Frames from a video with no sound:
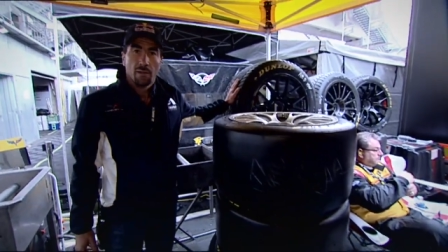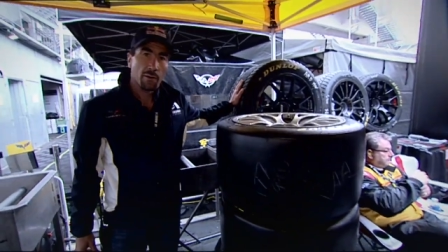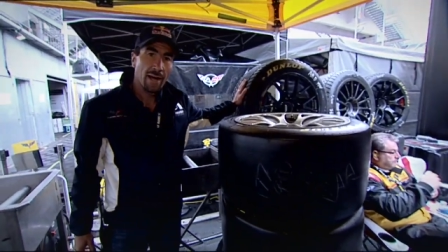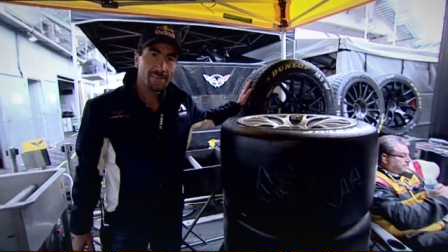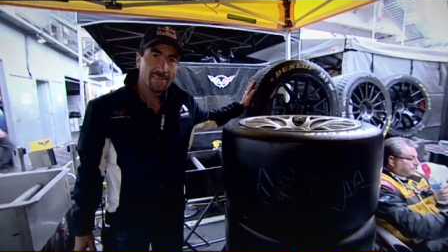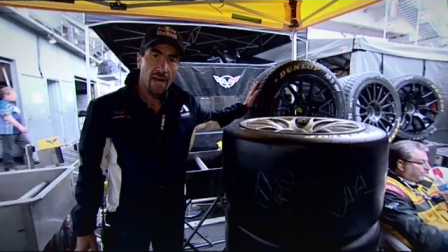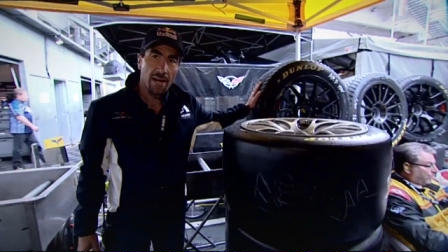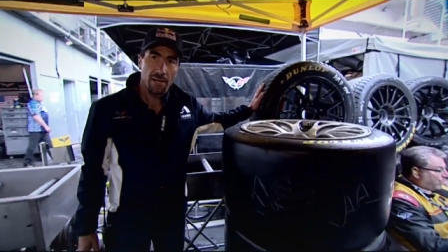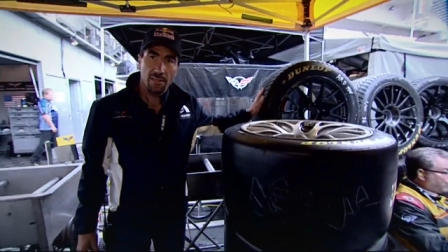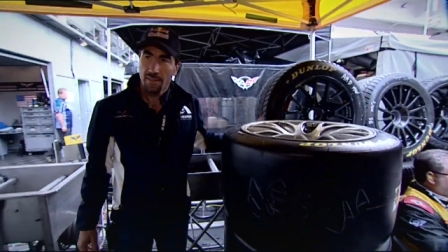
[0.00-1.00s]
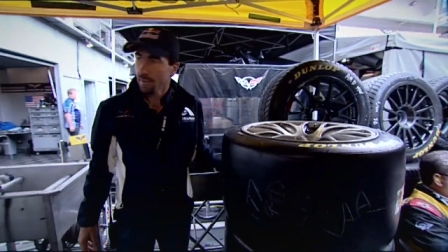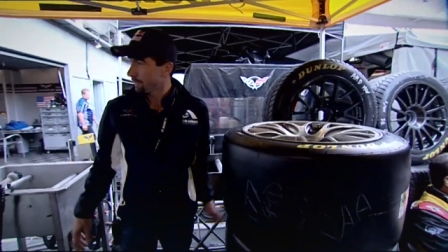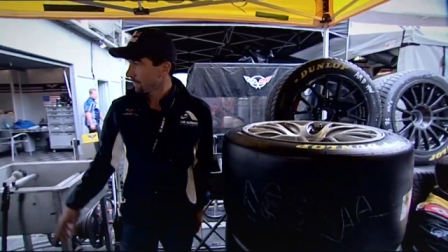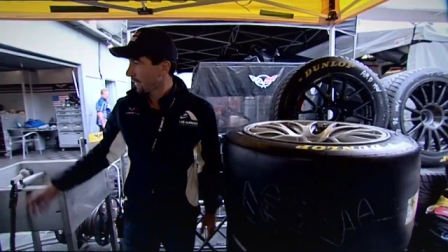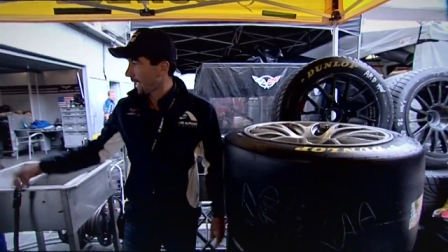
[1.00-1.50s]
round tires,
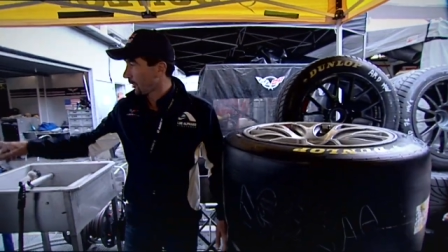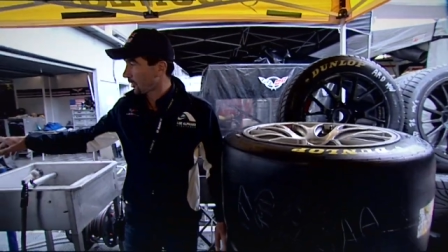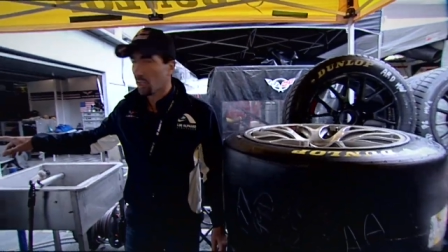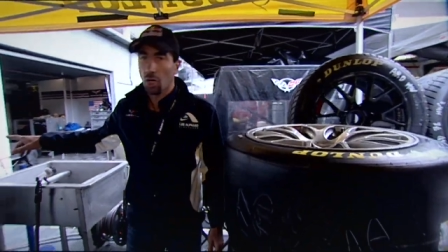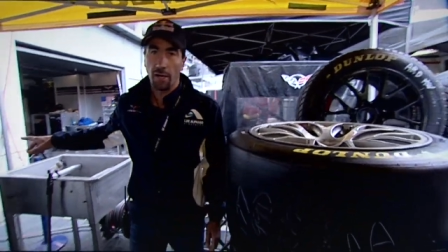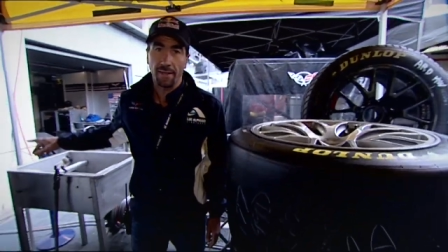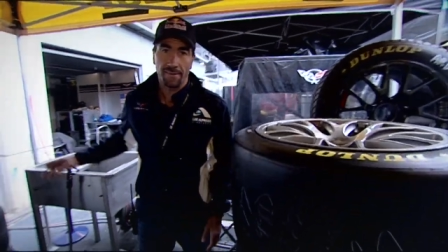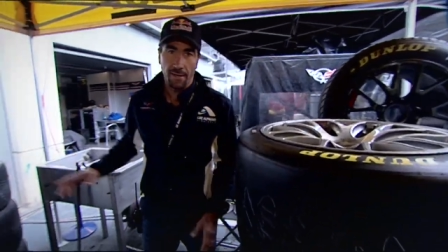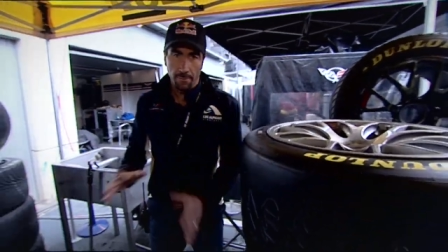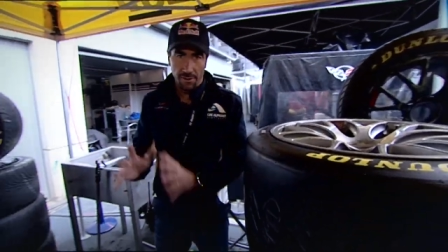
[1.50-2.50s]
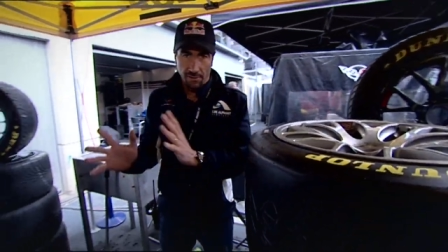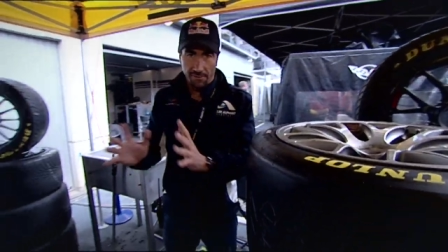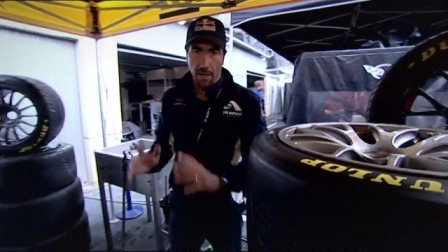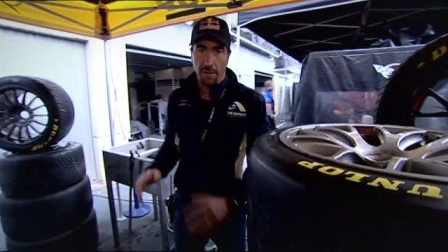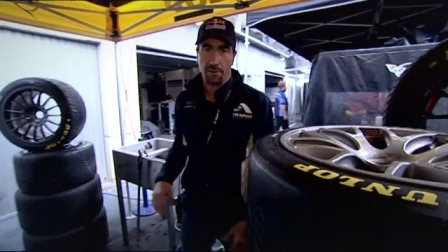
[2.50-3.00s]
and also intermediate
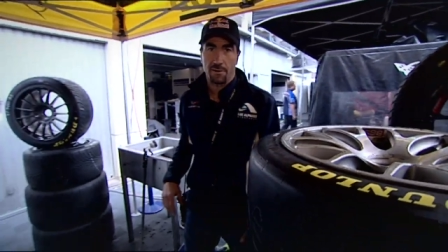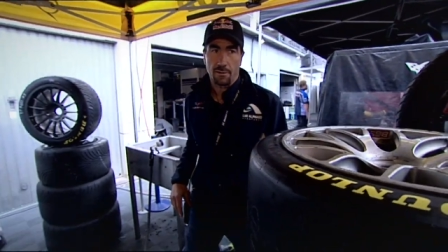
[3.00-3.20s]
tires.